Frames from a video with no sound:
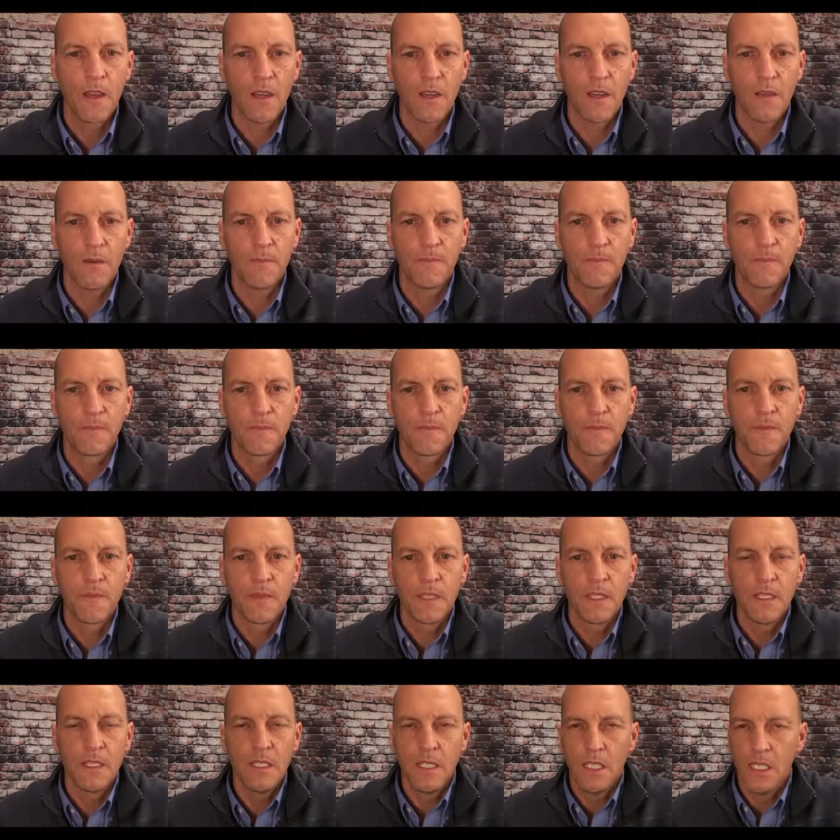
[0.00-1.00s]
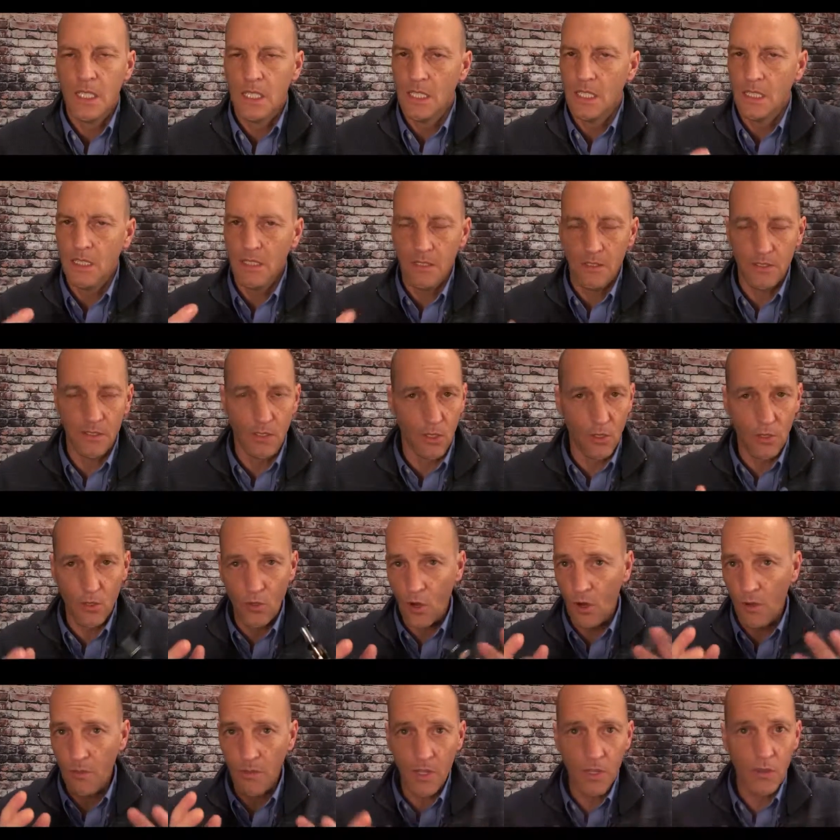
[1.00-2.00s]
Um, you know,
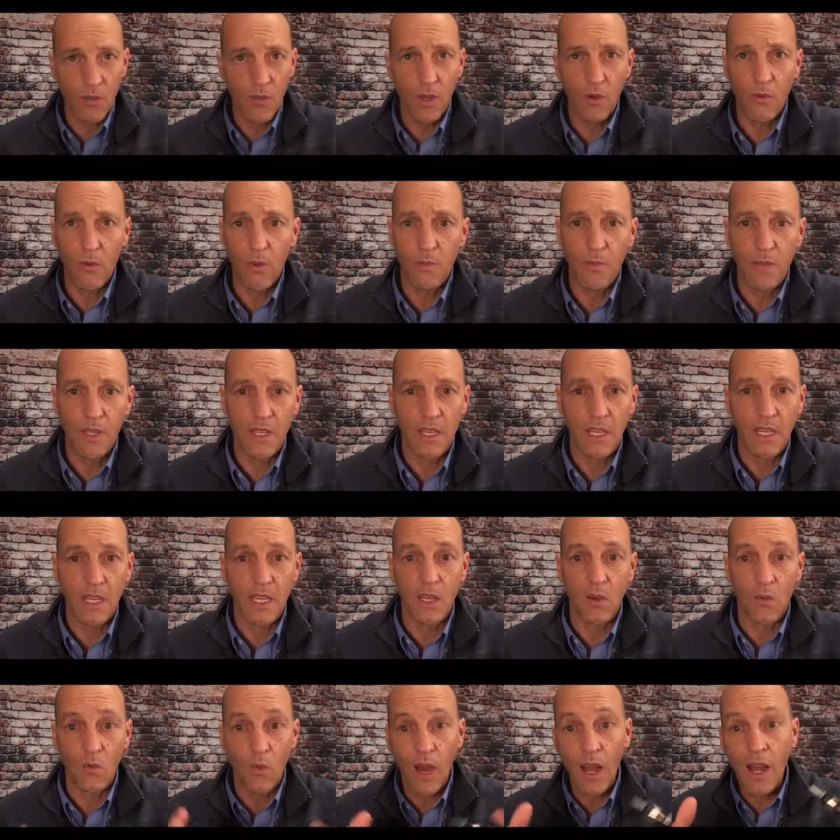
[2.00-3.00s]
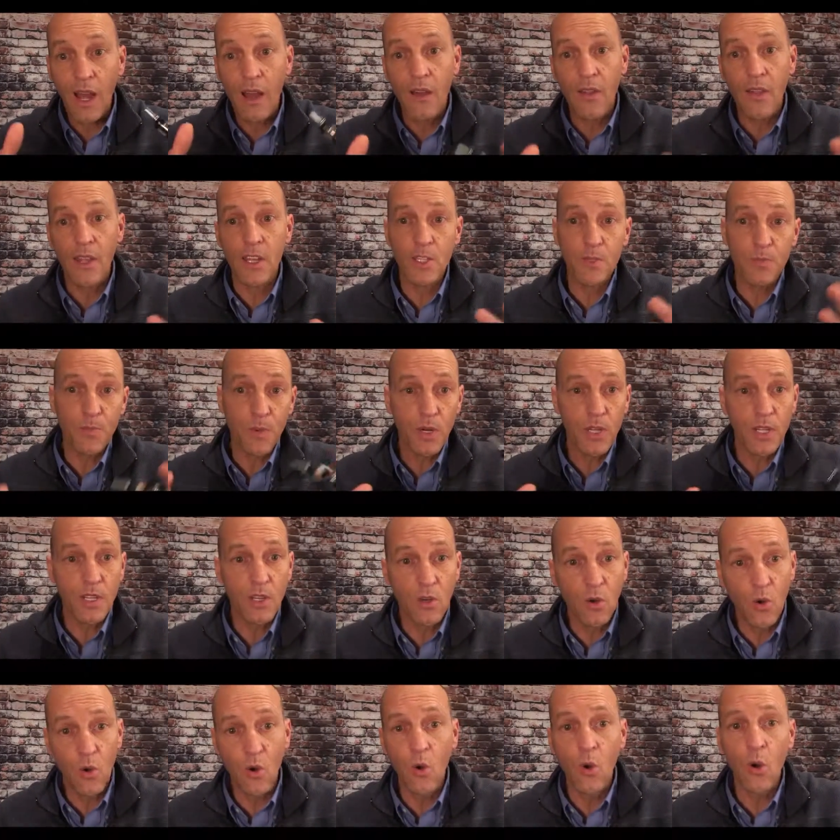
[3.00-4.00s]
normally we would be thinking, wow, that's pretty
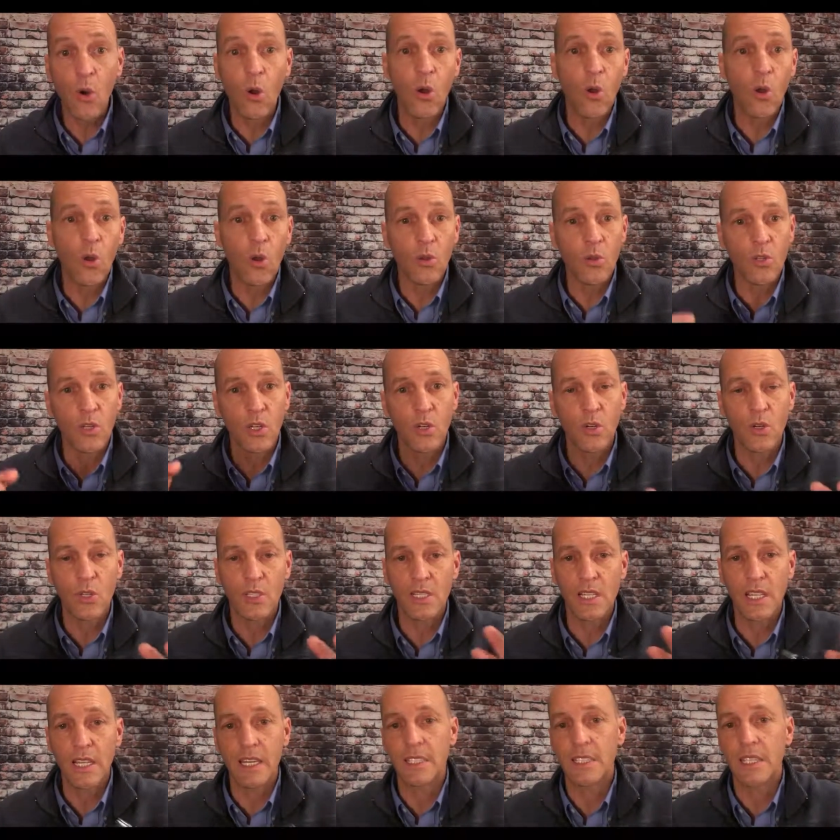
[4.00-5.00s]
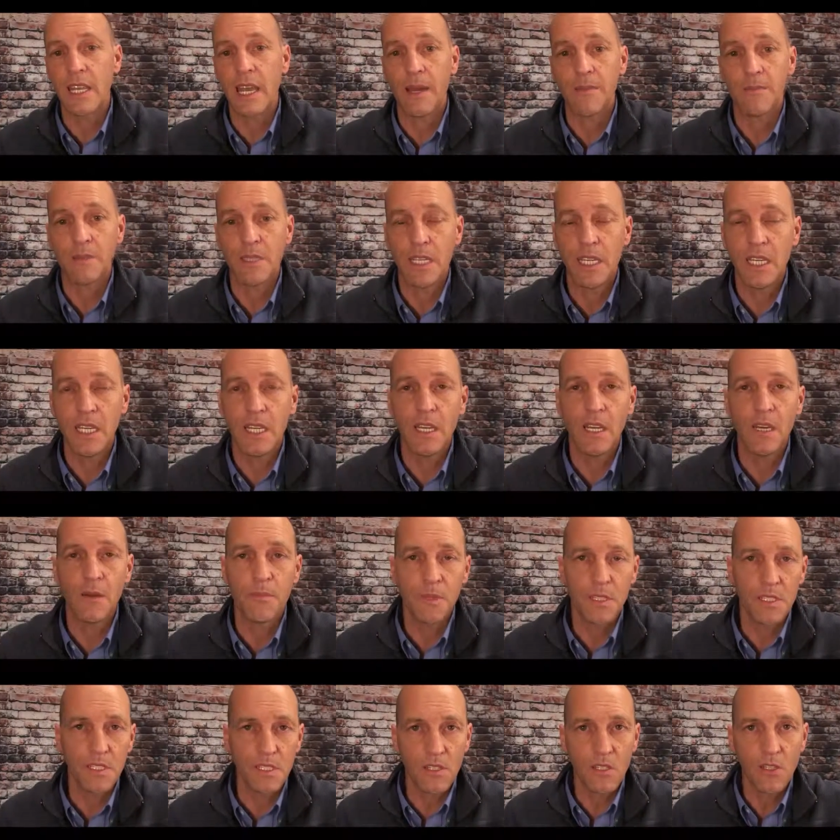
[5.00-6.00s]
cool. You know, it's less apt to heat
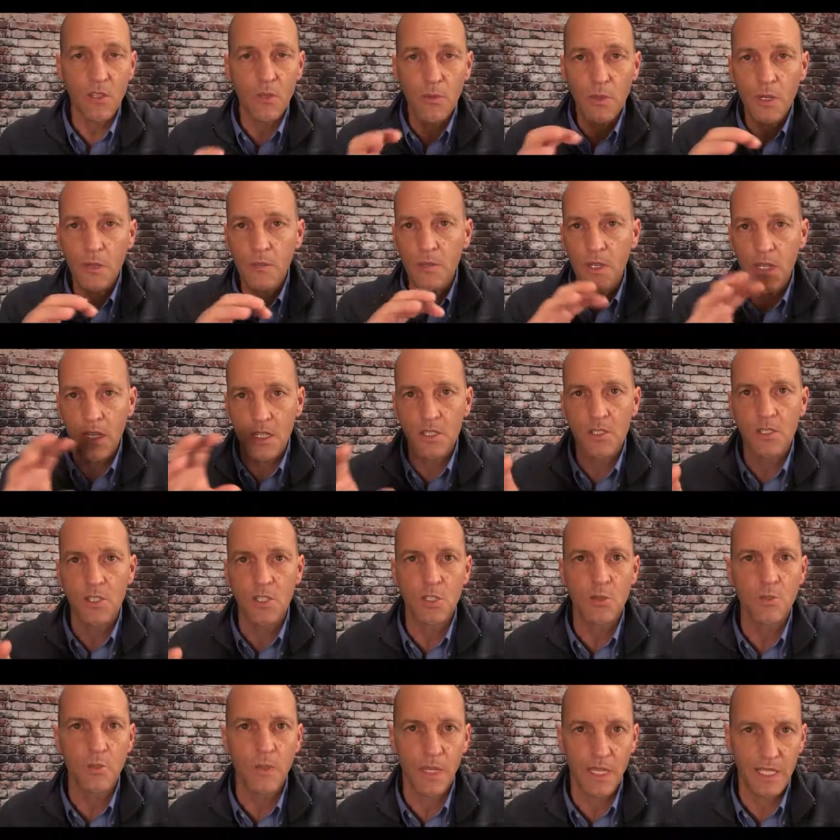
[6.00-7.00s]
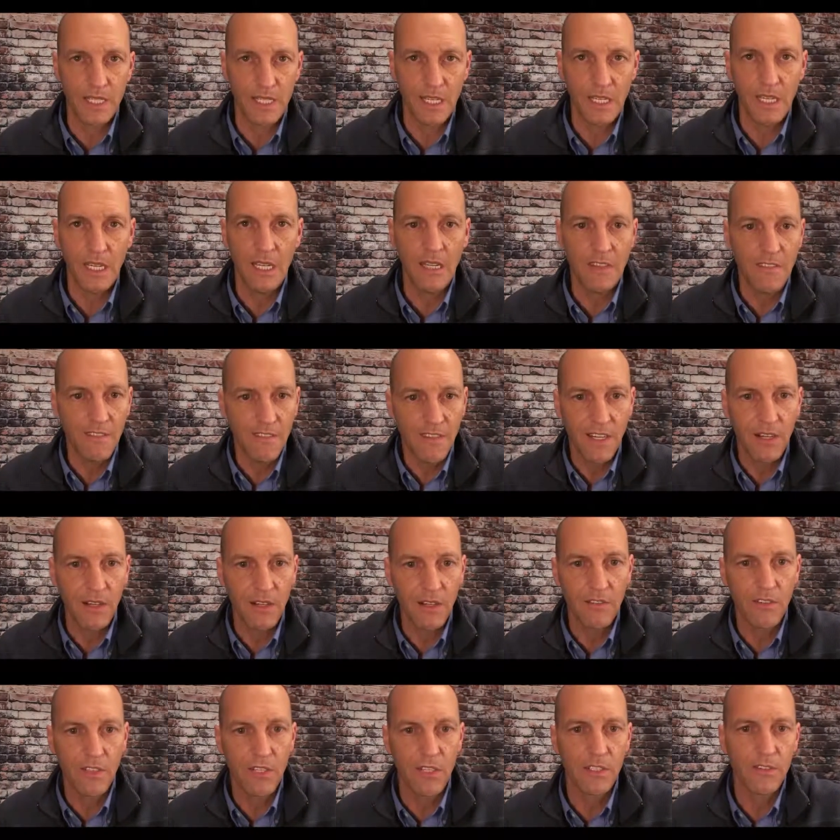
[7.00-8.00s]
up because aluminum does displace heat
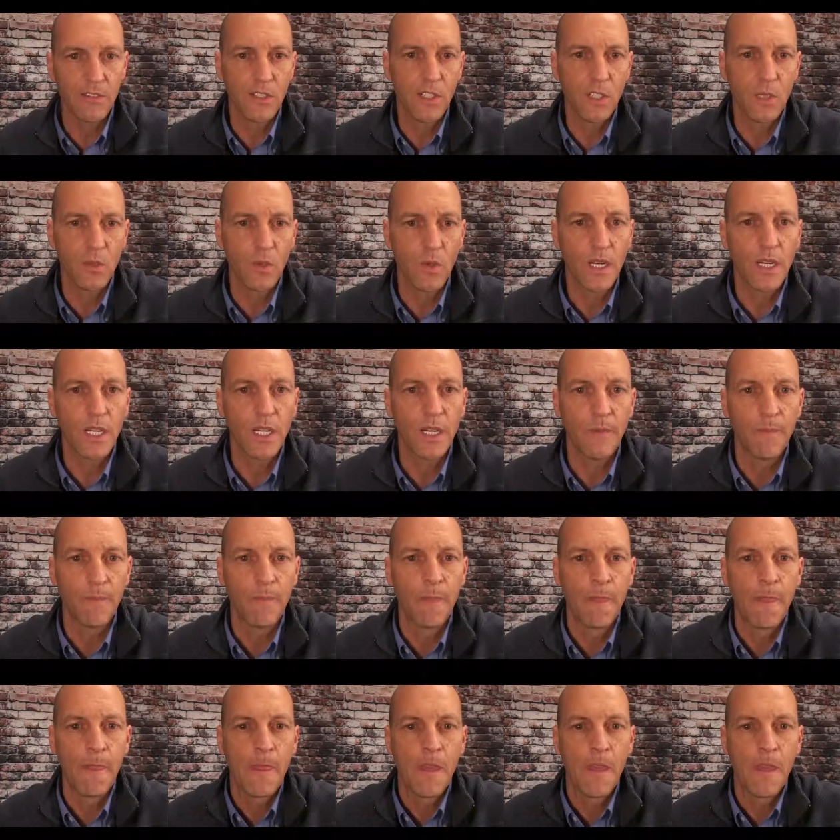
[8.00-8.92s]
very, very, very well.